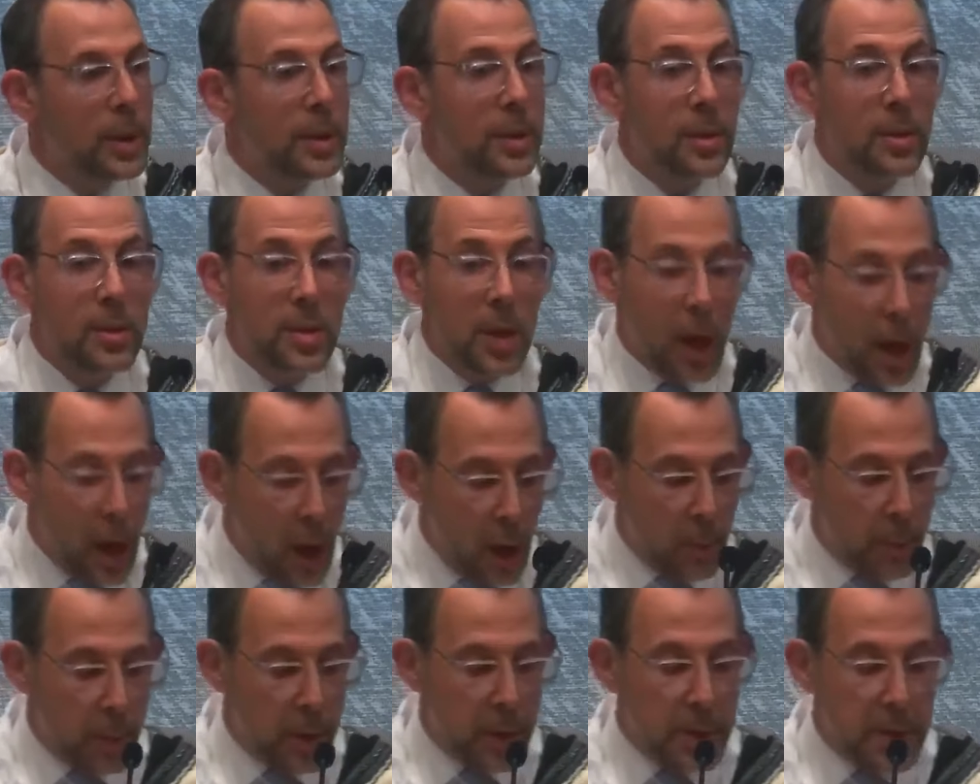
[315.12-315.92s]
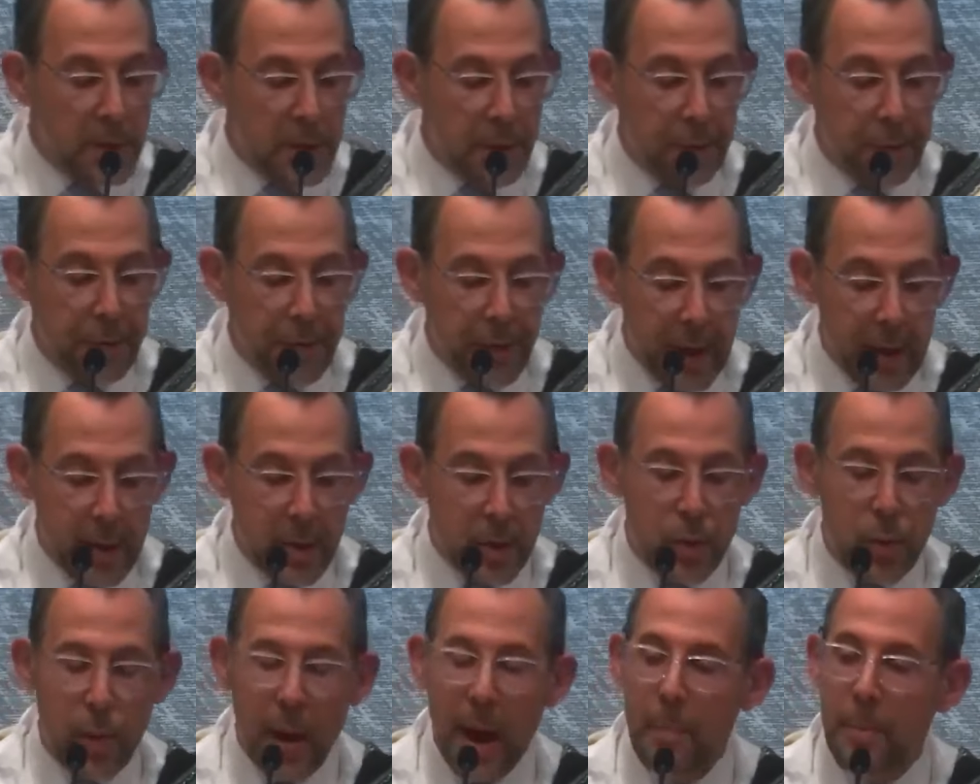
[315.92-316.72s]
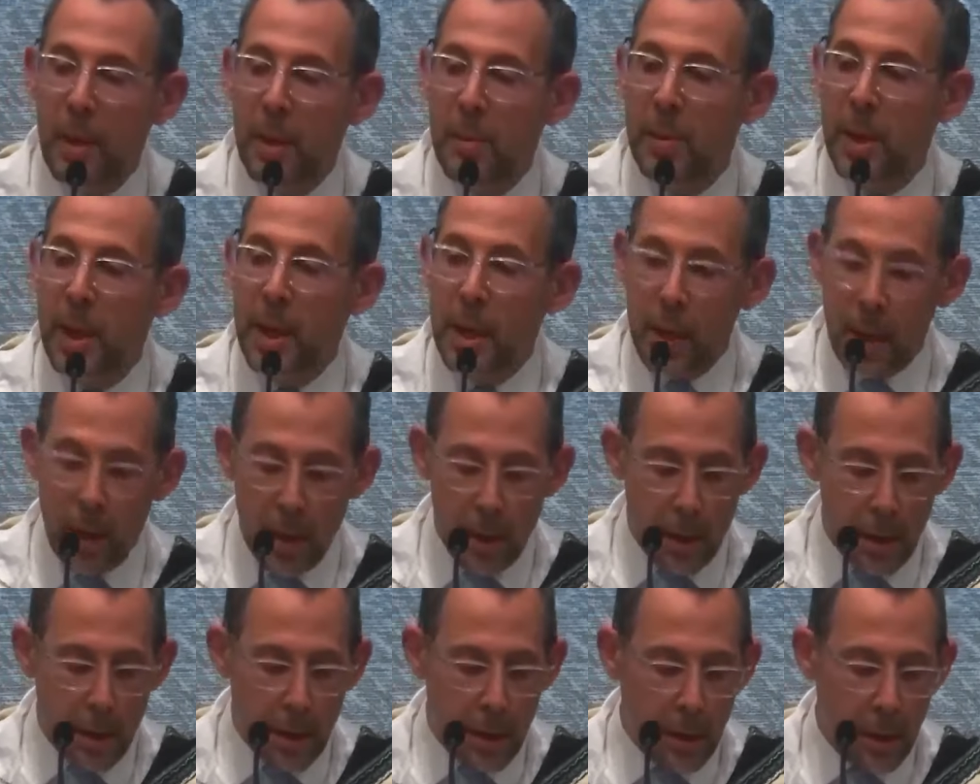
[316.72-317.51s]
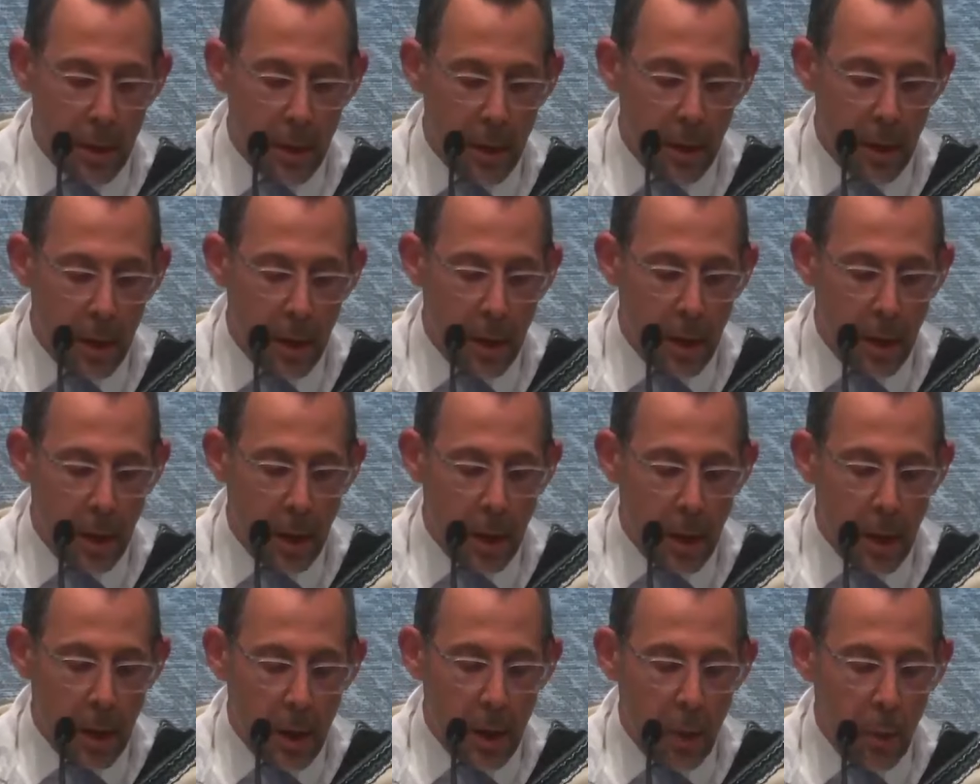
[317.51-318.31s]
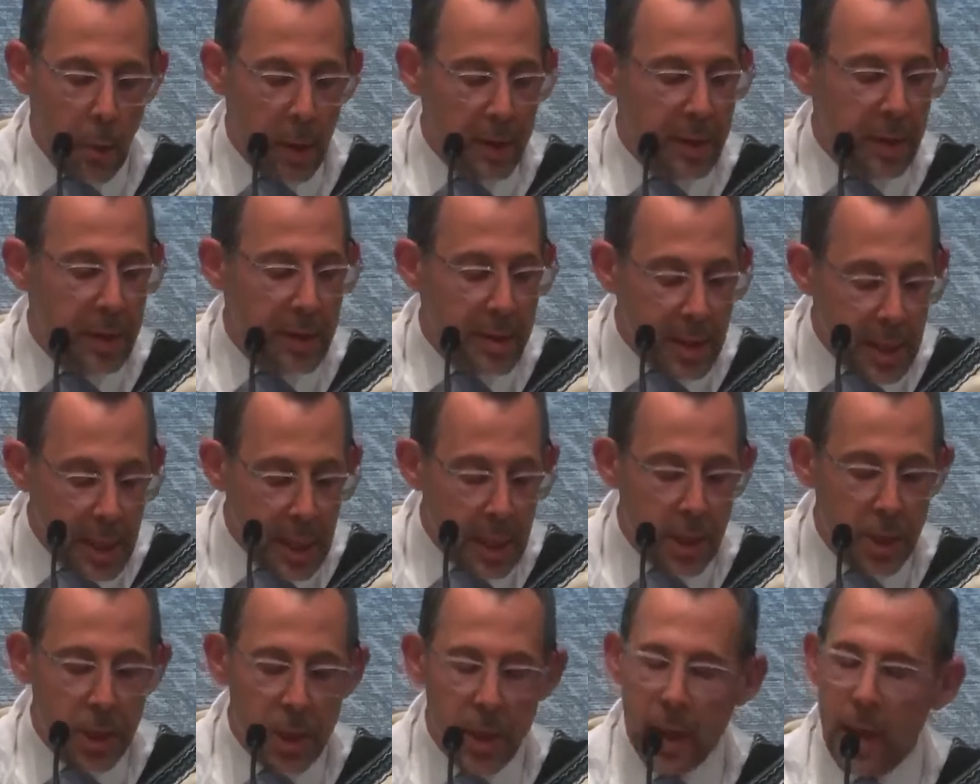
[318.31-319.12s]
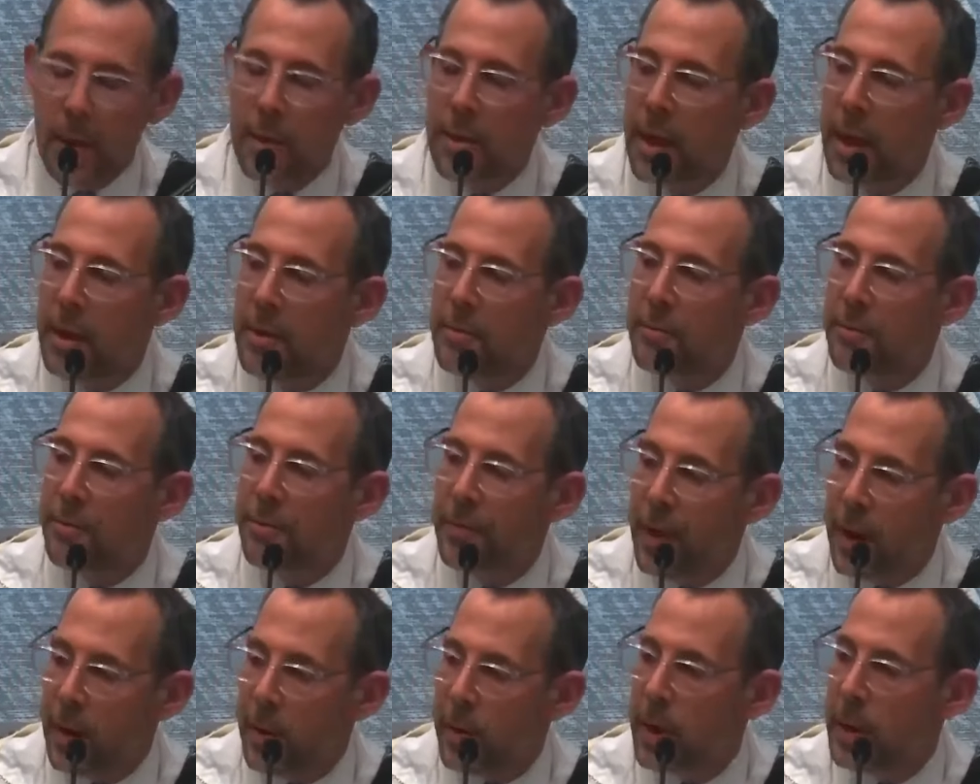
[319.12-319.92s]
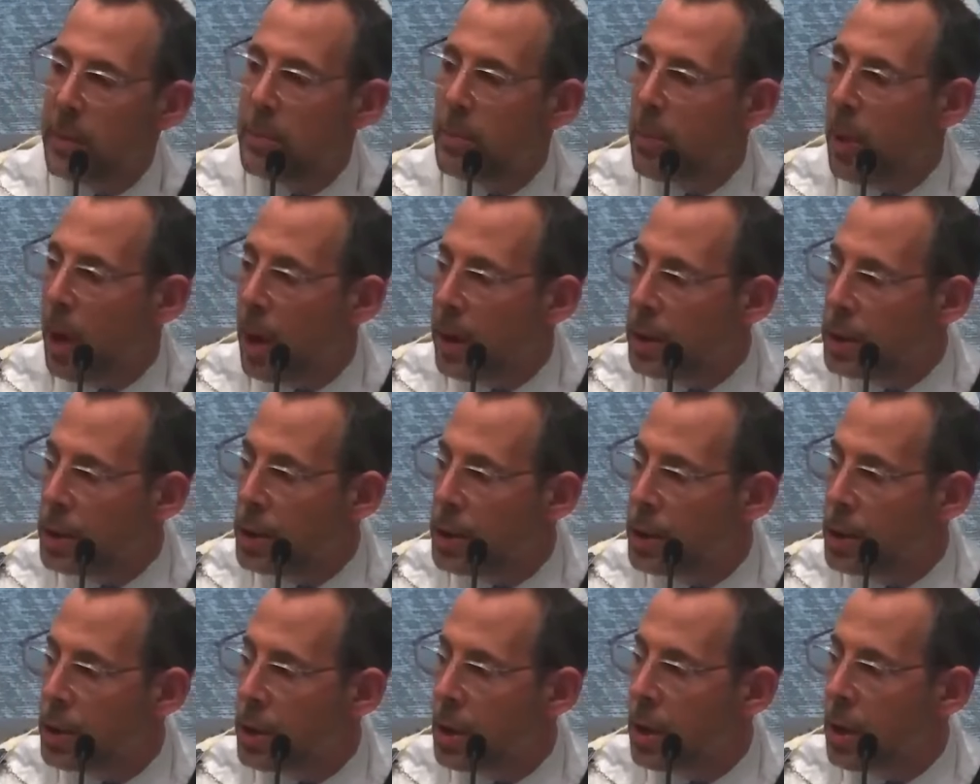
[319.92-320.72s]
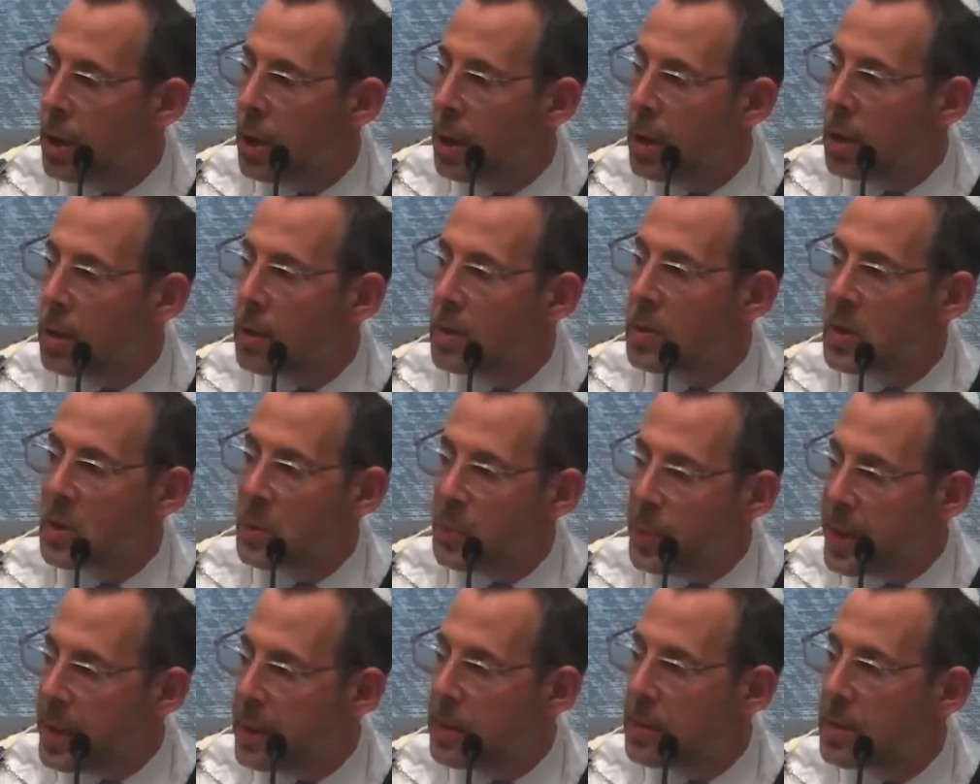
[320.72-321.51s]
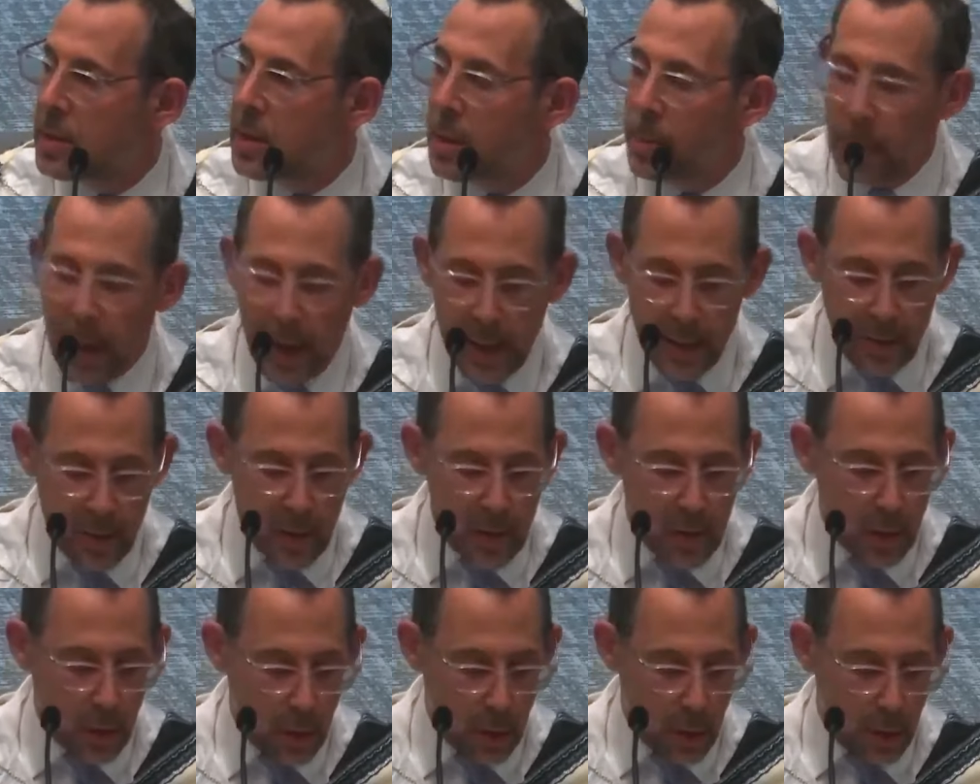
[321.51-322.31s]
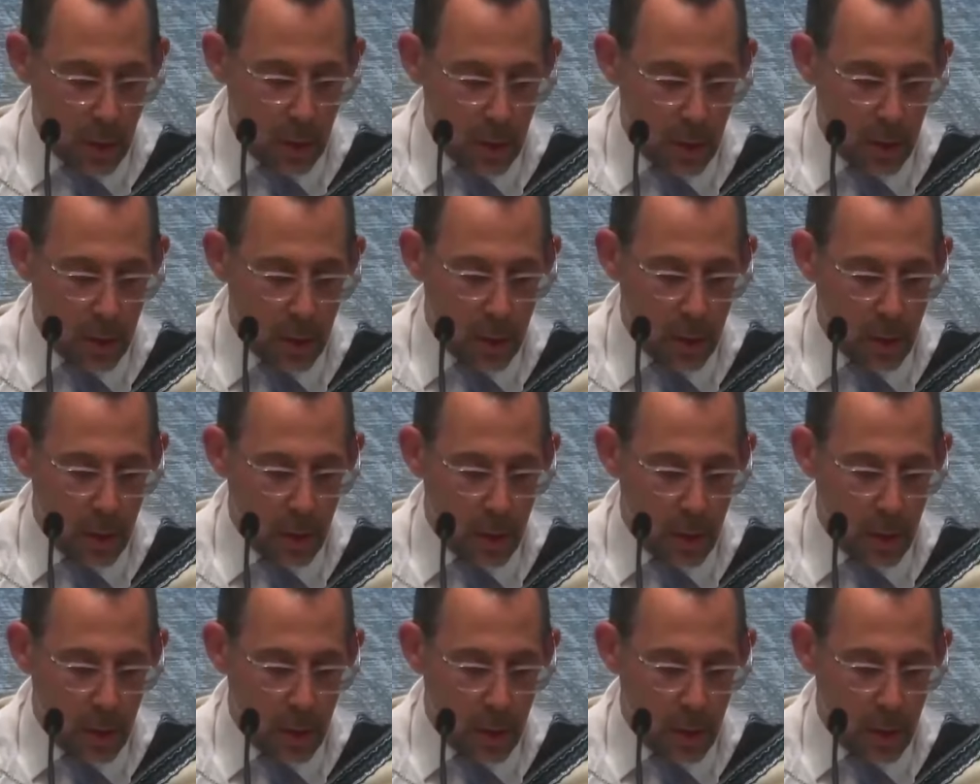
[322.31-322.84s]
But the Talmud defends Rabbi Meir with a teaching that very much speaks to my soul.